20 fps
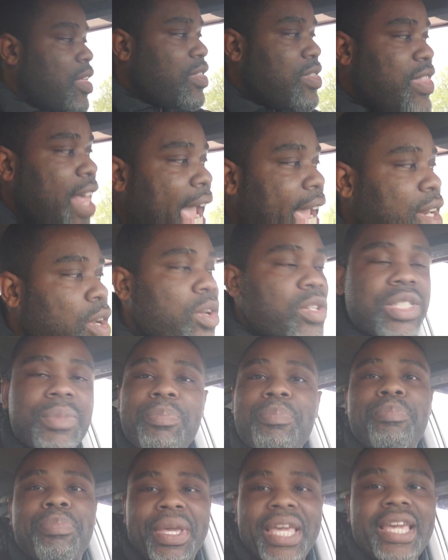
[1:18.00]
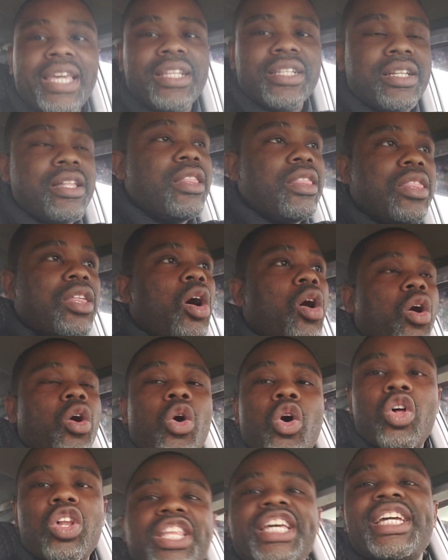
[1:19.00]
Thanos beat the
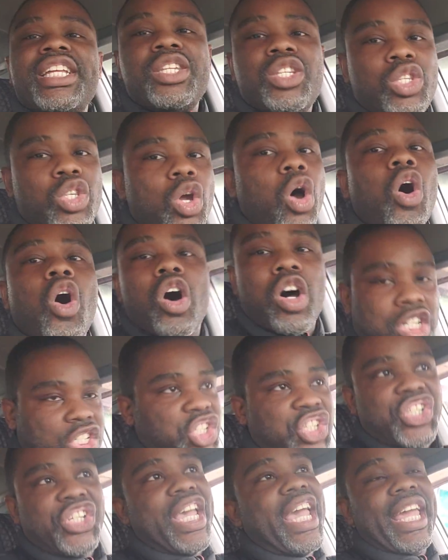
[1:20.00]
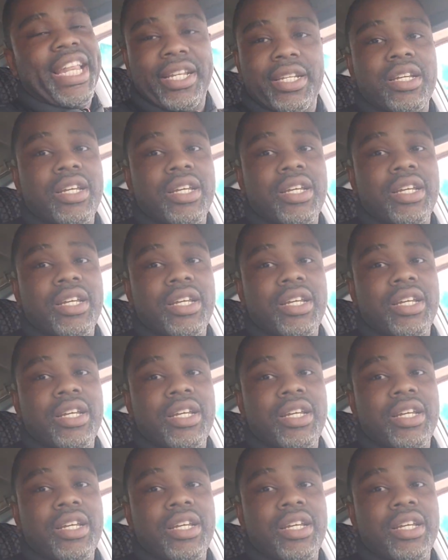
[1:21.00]
holy dog shit.